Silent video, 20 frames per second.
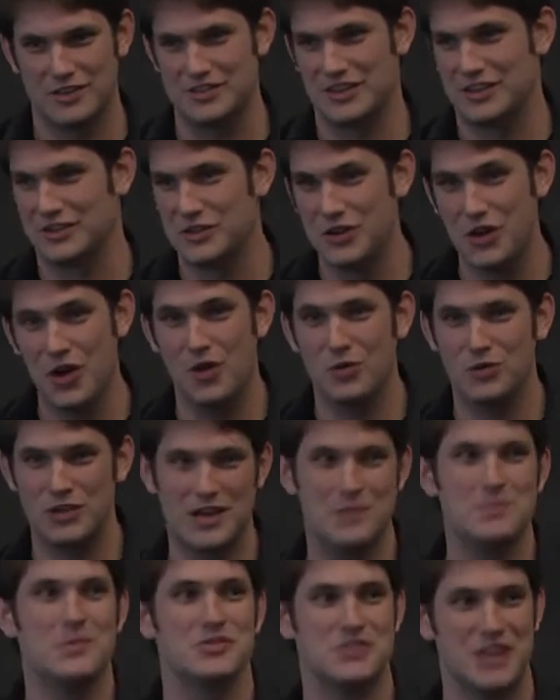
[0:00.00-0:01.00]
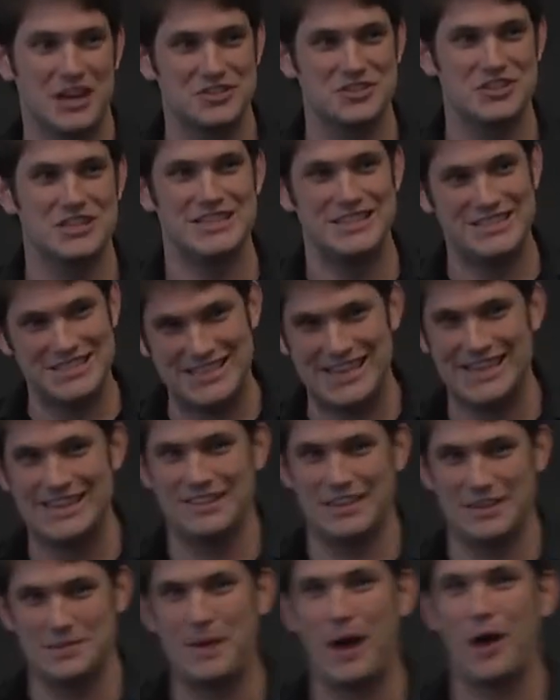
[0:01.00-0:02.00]
It's like, no, YAML is actually
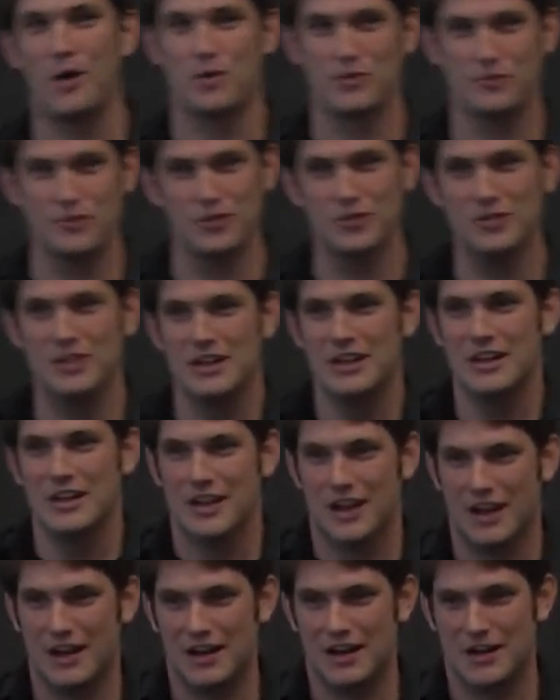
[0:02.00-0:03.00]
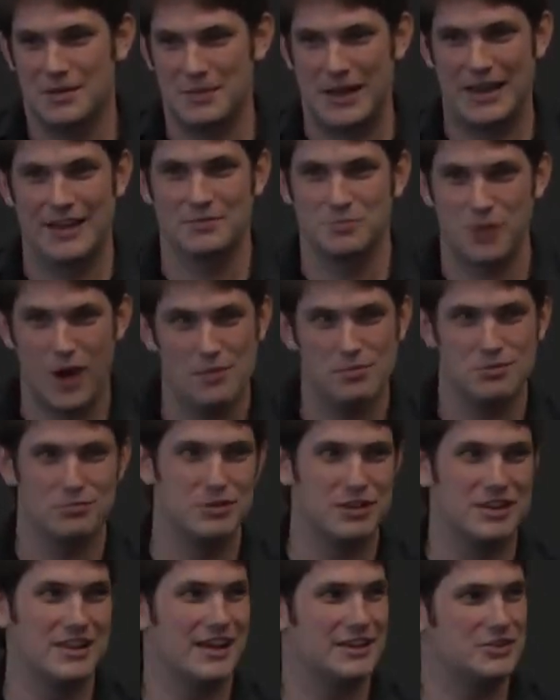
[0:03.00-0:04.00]
insanely powerful and
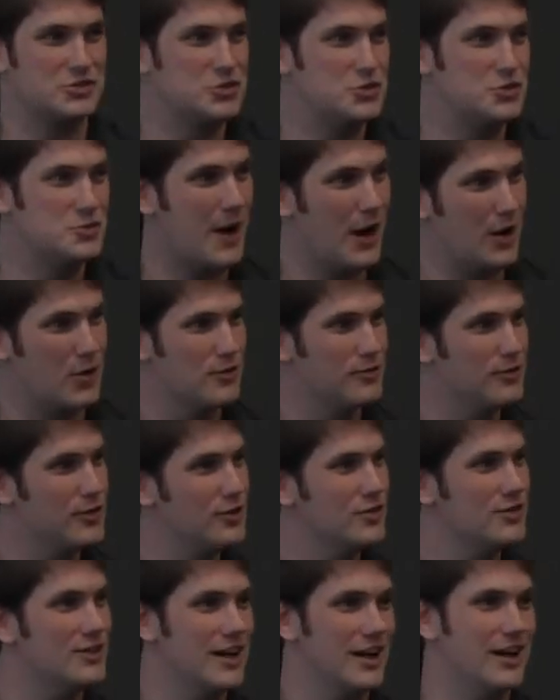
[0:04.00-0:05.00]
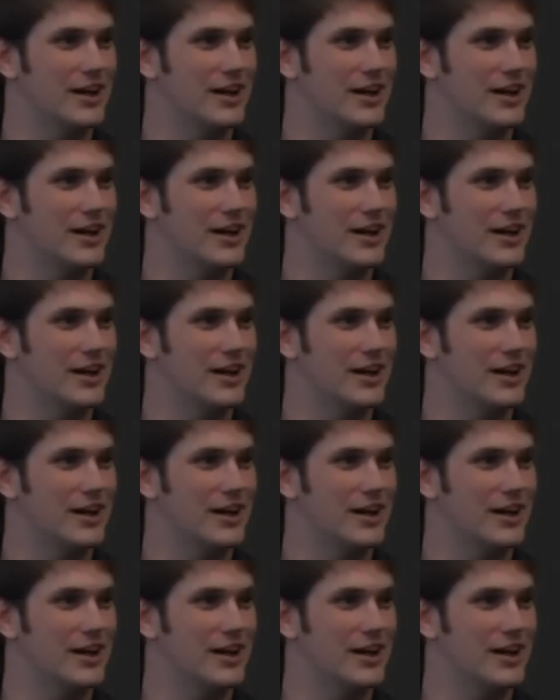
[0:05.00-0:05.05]
probably like too powerful.